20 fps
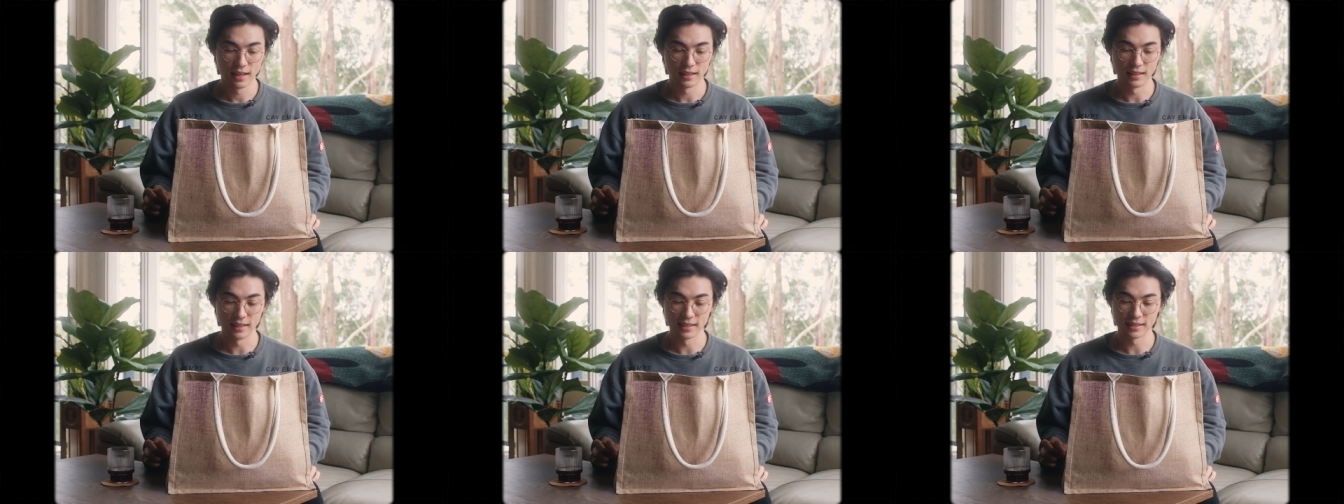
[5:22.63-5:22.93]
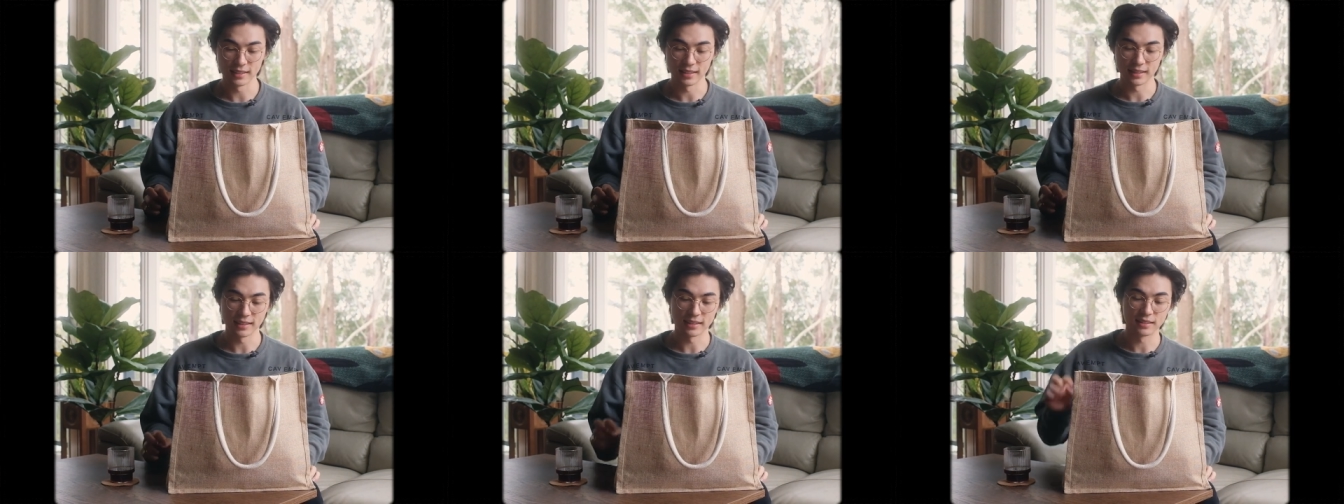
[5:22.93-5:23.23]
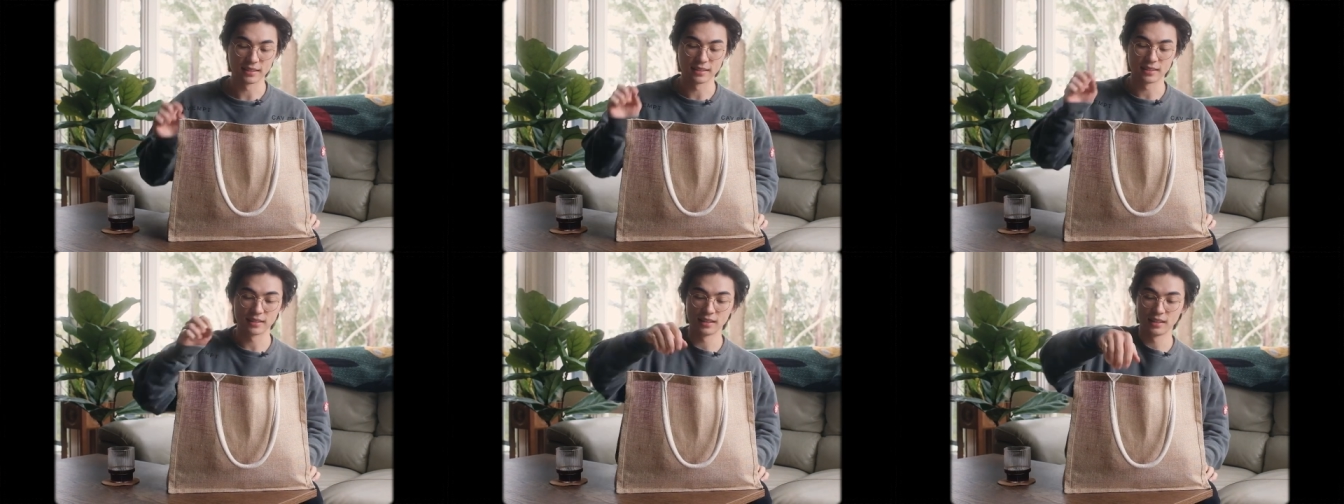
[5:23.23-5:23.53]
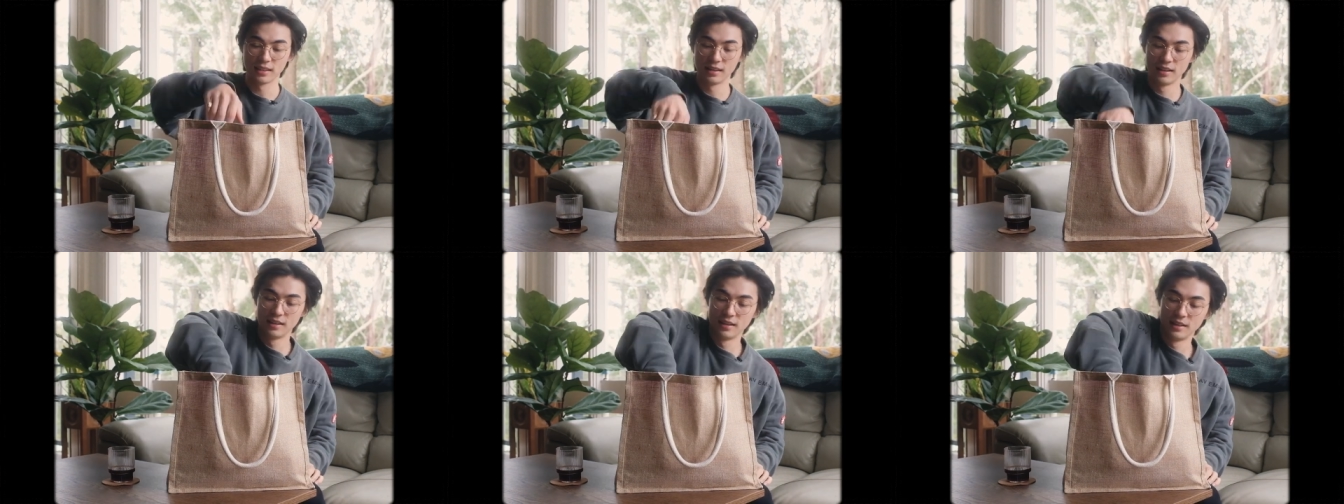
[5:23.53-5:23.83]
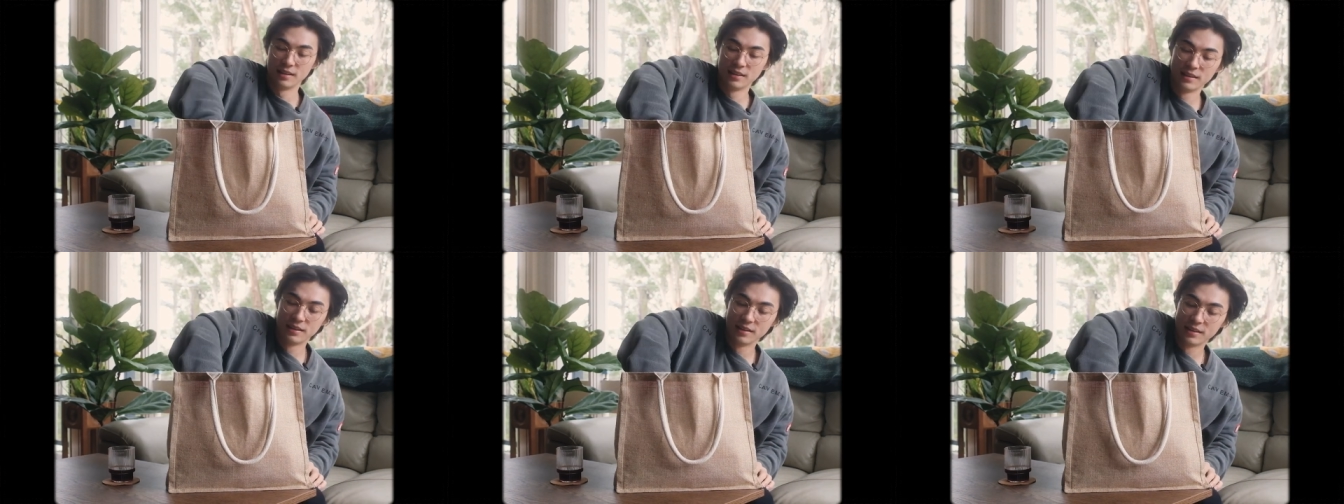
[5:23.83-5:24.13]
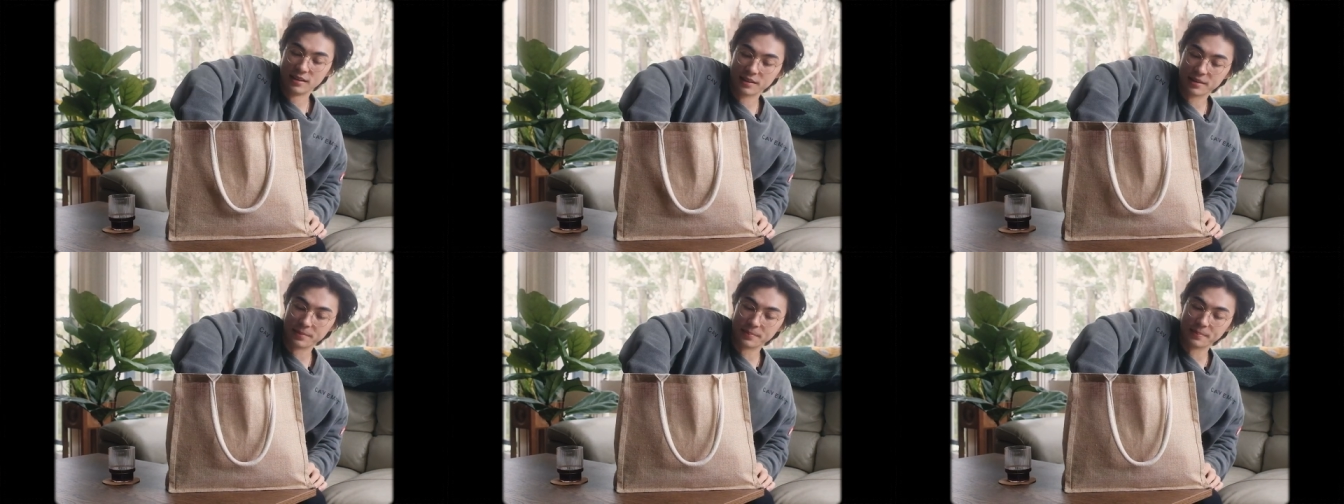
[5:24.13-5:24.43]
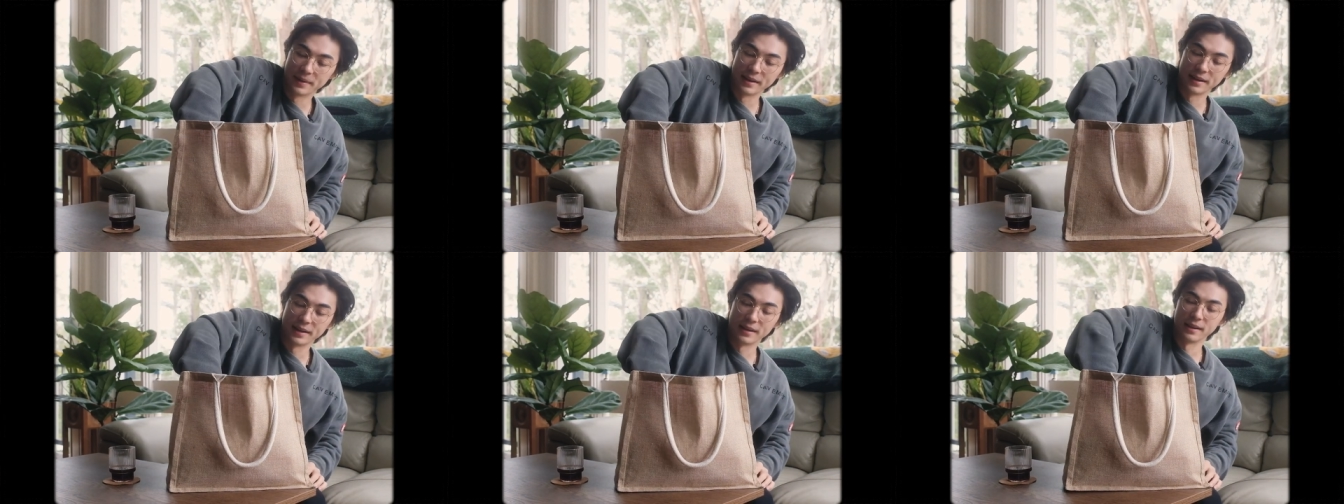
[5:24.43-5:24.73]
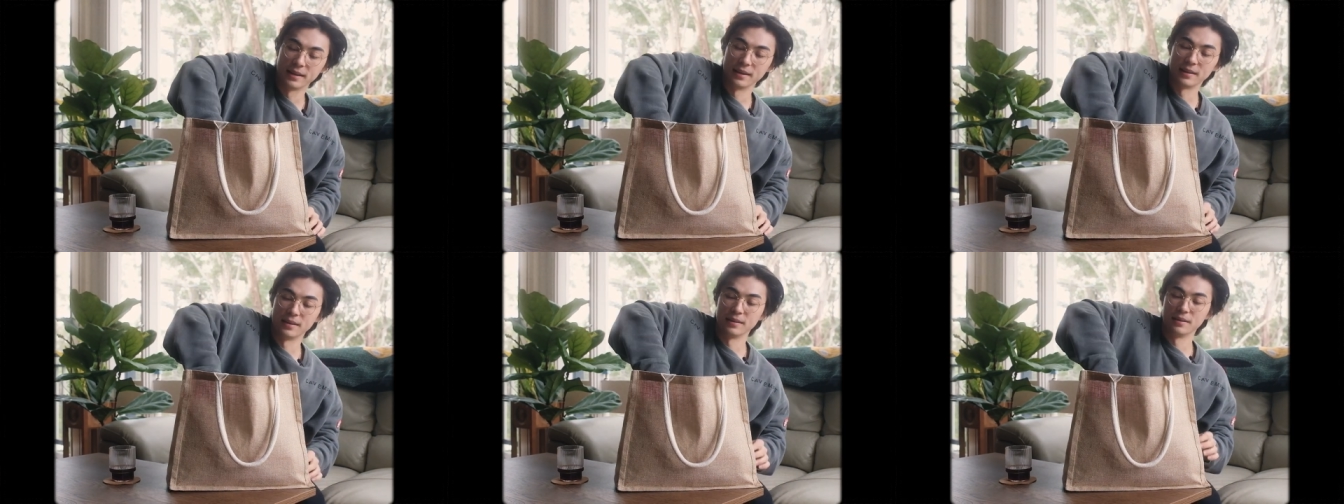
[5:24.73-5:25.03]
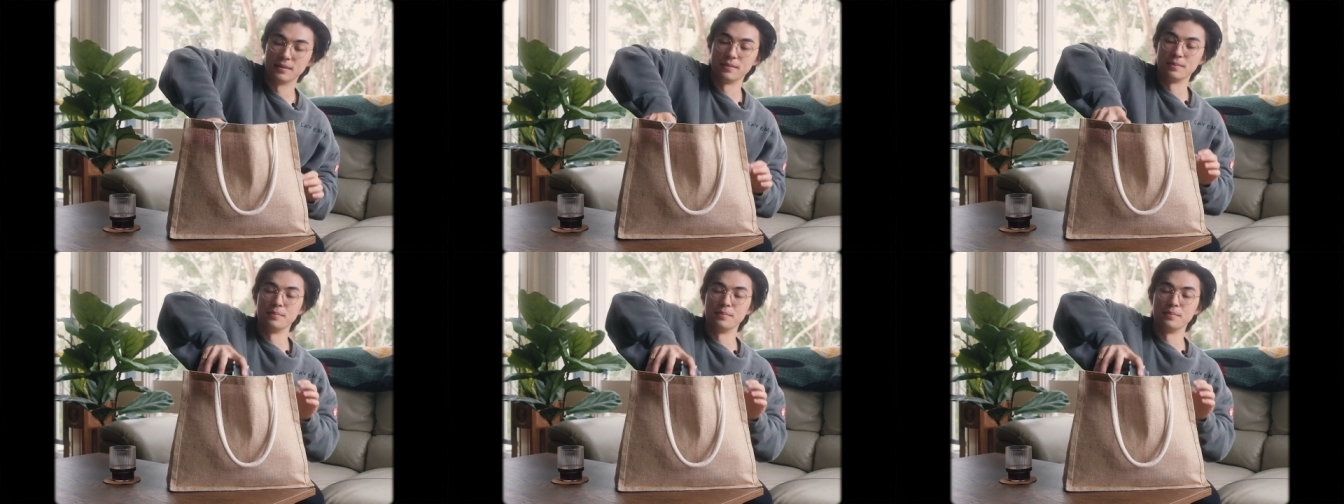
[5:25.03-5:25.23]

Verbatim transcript: This is my